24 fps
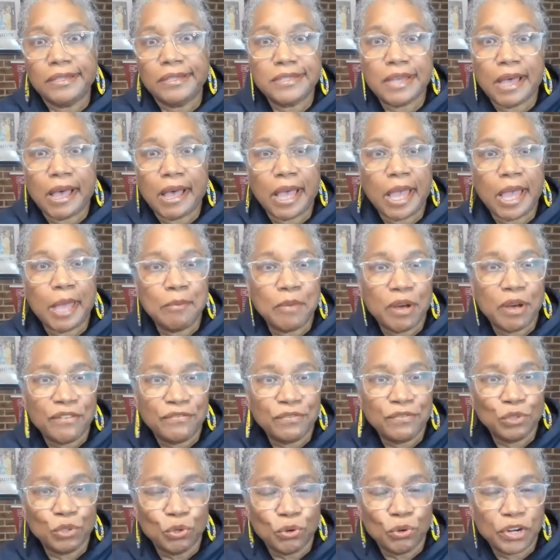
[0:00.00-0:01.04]
time
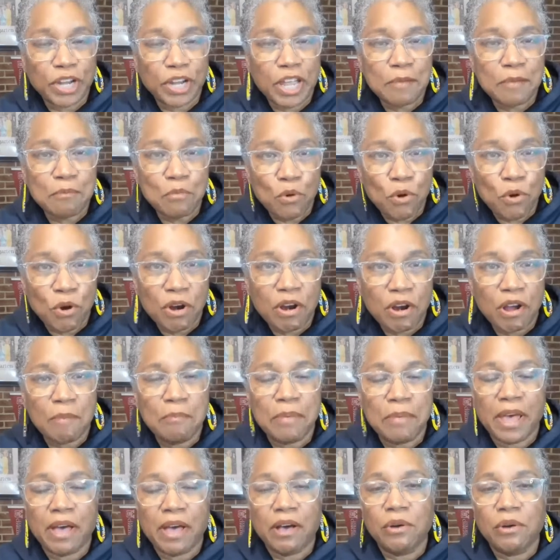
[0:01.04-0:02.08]
of learning more
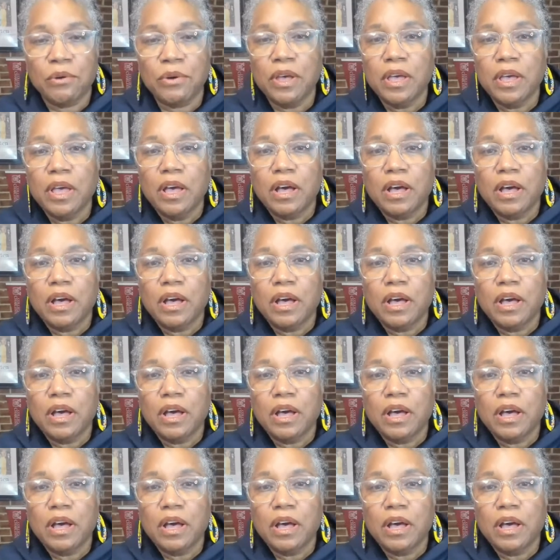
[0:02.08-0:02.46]
about